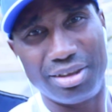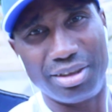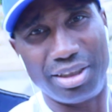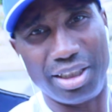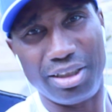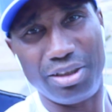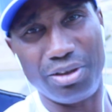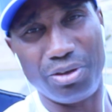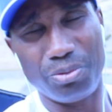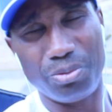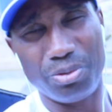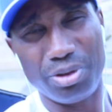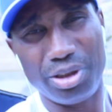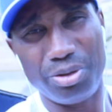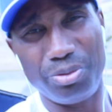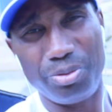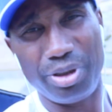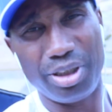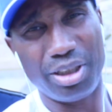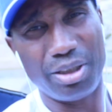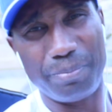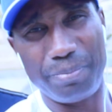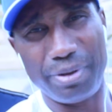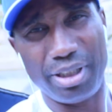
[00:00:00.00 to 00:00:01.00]
They don't really
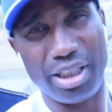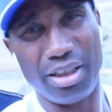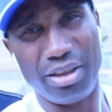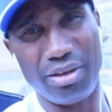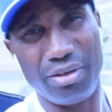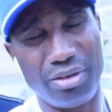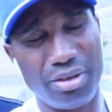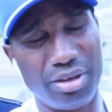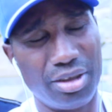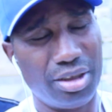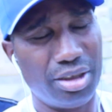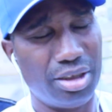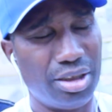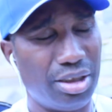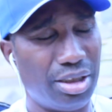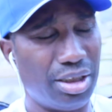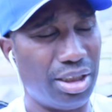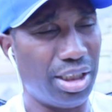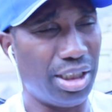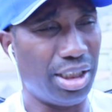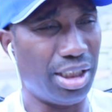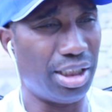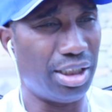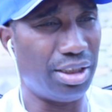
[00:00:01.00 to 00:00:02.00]
mm-hmm. ring a mm-hmm. bell.
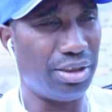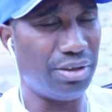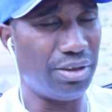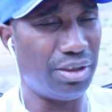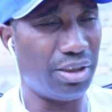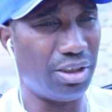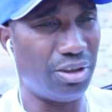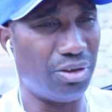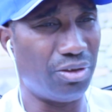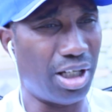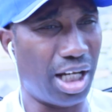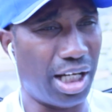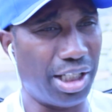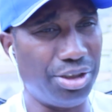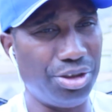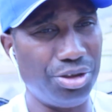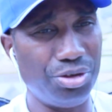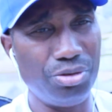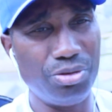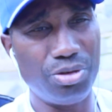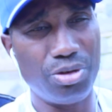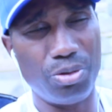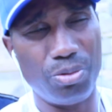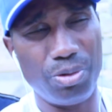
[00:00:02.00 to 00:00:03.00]
And you know, I
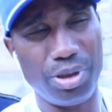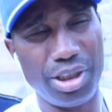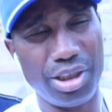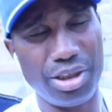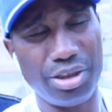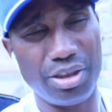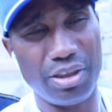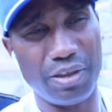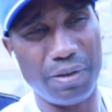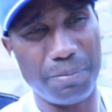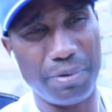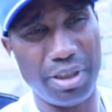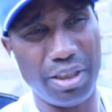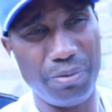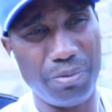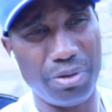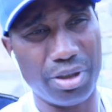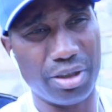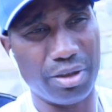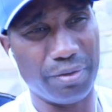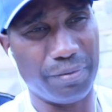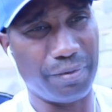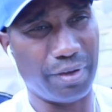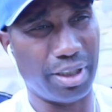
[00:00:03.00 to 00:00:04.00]
knew going into the
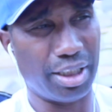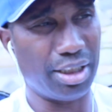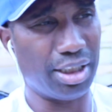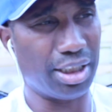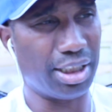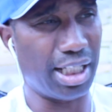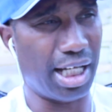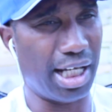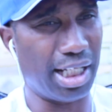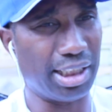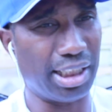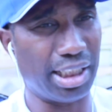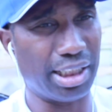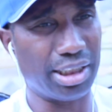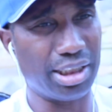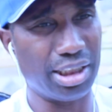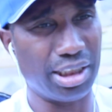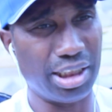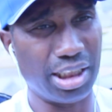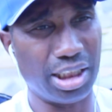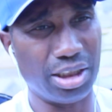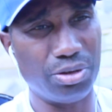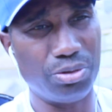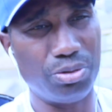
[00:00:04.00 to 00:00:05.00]
Mayweather fight, a guy like
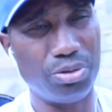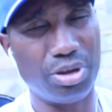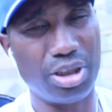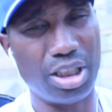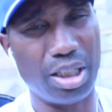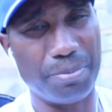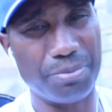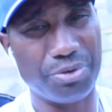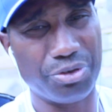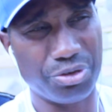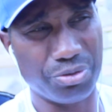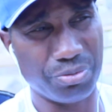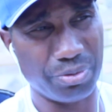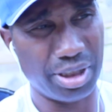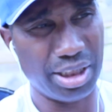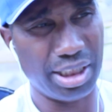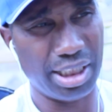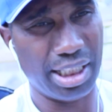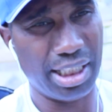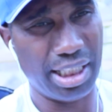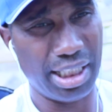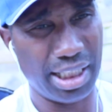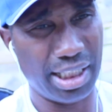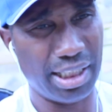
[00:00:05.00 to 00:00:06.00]
Canelo who comes straight
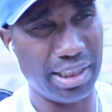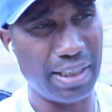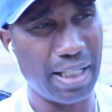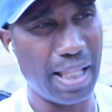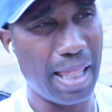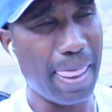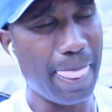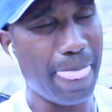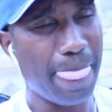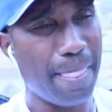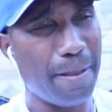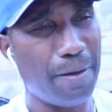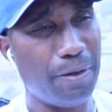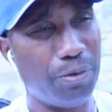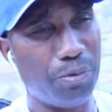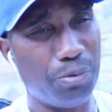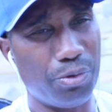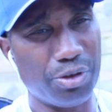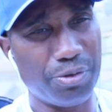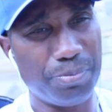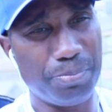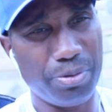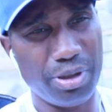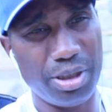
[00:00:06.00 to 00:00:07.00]
ahead
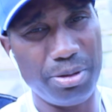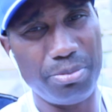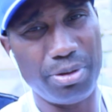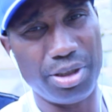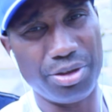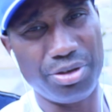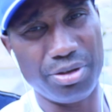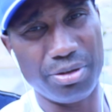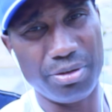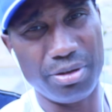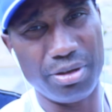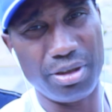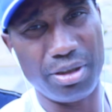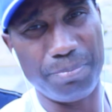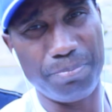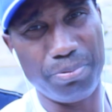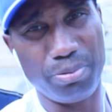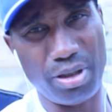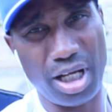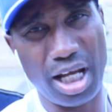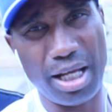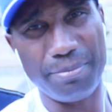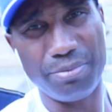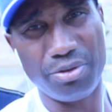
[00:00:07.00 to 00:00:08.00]
was pretty much a, a
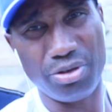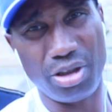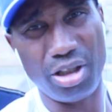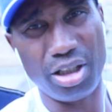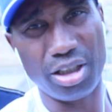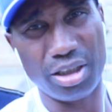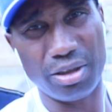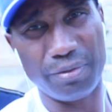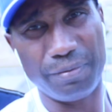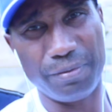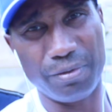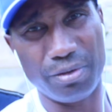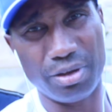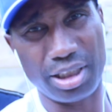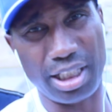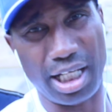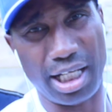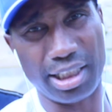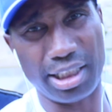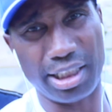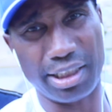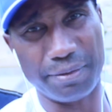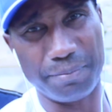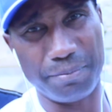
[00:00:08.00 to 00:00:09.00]
prime target for a
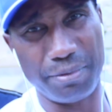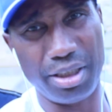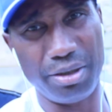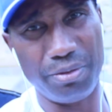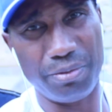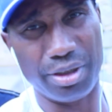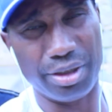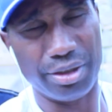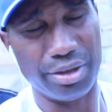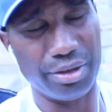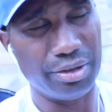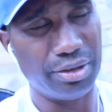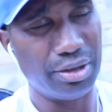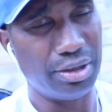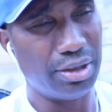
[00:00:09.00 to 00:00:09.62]
guy like Mayweather.